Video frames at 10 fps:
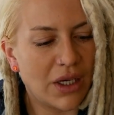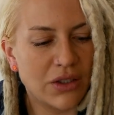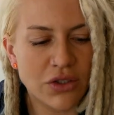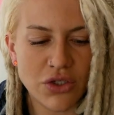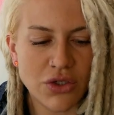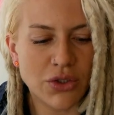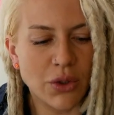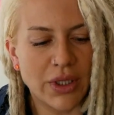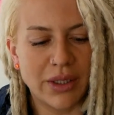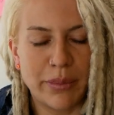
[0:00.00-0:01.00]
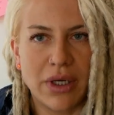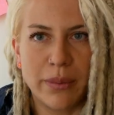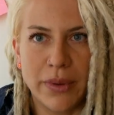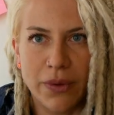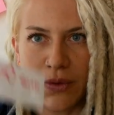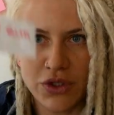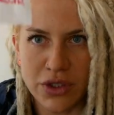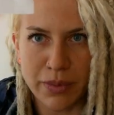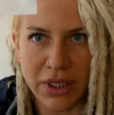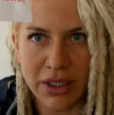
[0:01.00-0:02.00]
either just go like bare bones,
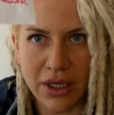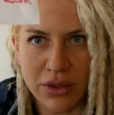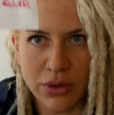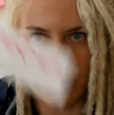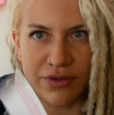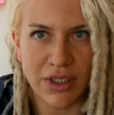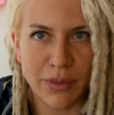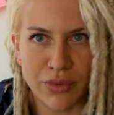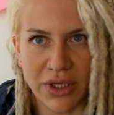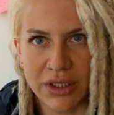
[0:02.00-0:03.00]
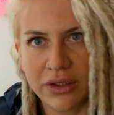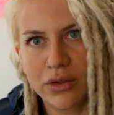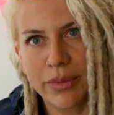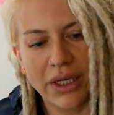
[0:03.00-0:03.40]
just pay the entry fee, pray that your